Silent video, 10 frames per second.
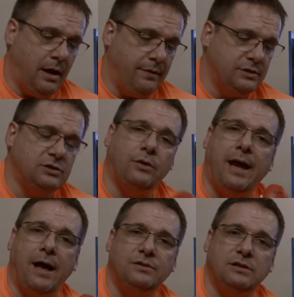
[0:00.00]
This is our
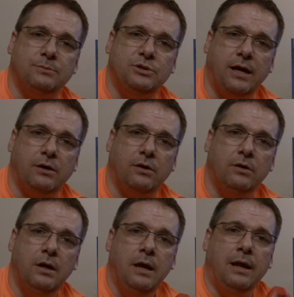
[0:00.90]
calcium checker.
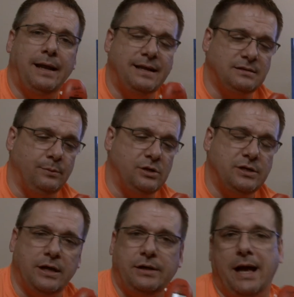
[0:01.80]
Last time we
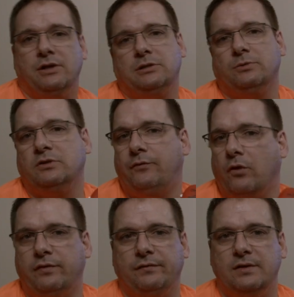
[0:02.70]
checked, calcium was
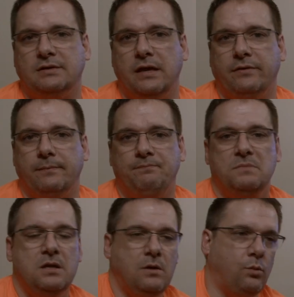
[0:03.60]
457.
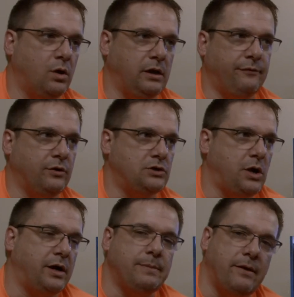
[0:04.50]
We're looking for a
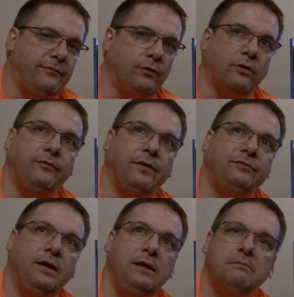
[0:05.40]
target about
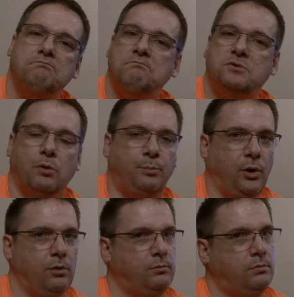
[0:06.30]
450, so
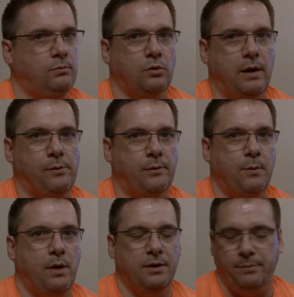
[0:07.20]
boom, we're right where we
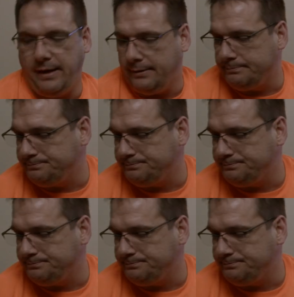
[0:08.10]
want to be.